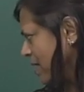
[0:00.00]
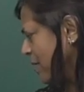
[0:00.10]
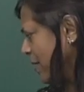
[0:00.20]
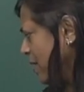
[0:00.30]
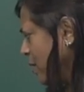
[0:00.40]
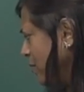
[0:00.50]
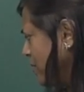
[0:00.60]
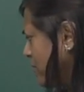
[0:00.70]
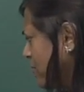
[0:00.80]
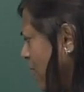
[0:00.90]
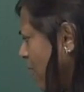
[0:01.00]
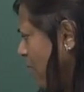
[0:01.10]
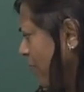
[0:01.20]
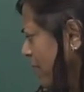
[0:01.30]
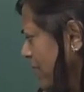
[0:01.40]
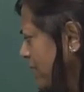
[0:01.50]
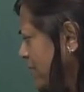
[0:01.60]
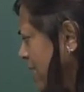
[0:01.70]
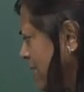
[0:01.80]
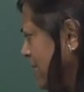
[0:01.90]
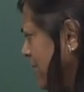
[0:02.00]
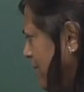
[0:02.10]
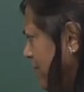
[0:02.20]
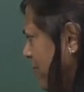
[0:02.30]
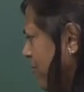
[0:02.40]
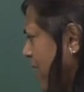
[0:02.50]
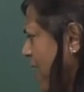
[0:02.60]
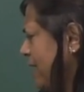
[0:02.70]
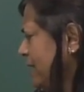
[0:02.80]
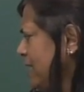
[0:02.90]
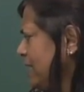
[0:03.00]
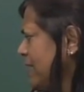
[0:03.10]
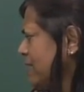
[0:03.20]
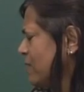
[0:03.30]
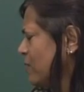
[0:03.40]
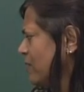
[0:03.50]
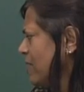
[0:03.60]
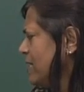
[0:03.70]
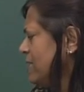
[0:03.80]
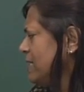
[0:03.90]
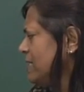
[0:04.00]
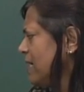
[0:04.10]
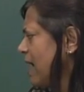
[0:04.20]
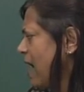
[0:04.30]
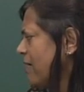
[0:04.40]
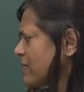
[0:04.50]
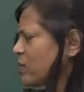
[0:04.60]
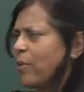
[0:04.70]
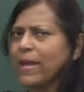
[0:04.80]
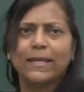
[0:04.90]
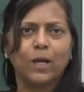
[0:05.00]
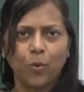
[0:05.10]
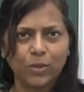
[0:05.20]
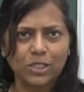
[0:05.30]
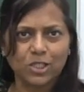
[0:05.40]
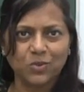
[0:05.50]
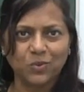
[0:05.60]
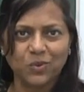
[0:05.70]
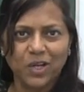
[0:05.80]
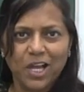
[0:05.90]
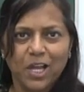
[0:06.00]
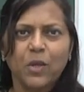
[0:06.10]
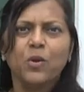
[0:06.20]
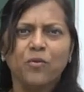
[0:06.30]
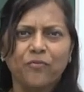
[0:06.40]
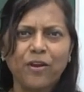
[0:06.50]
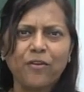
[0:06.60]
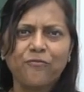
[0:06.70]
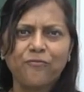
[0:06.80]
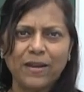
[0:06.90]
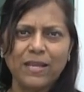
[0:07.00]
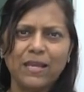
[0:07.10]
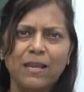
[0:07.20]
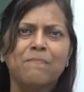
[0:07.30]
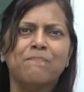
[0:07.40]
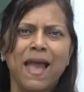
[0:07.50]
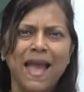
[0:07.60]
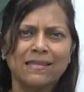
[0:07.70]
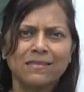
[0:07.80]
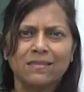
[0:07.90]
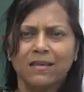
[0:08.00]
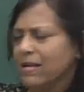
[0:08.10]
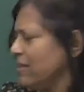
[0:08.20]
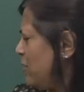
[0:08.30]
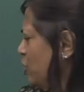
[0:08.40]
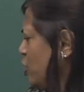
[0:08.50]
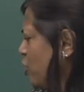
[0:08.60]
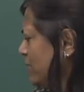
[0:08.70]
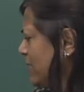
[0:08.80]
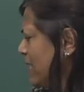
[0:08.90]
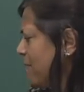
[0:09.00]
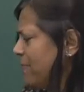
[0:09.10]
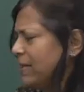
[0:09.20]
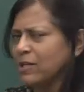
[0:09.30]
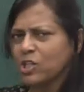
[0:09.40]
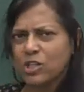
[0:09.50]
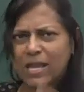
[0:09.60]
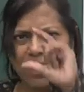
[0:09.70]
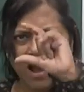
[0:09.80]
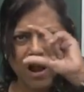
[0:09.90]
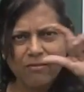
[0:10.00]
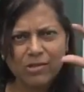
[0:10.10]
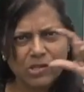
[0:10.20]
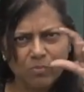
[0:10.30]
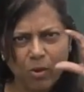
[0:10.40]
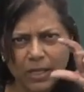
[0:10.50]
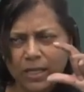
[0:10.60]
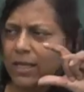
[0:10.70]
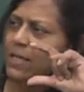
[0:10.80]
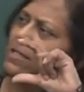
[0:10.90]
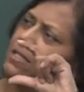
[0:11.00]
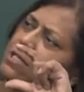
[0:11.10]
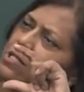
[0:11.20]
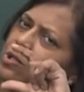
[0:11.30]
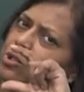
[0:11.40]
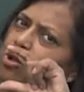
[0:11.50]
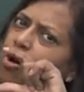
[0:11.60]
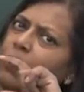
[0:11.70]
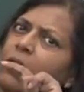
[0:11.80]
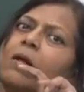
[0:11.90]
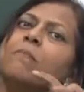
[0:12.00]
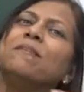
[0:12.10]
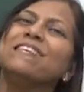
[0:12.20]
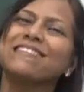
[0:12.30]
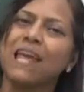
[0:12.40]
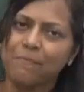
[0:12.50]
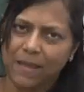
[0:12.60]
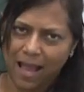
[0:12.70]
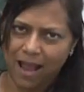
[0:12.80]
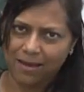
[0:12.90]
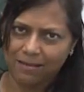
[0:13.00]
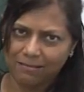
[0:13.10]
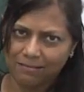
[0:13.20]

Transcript: Now I know you saw theta there, theta's, theta r squared over 2. You know, very funny in maths. The shorter number, the sh r is smaller, theta is so tall, please stand behind.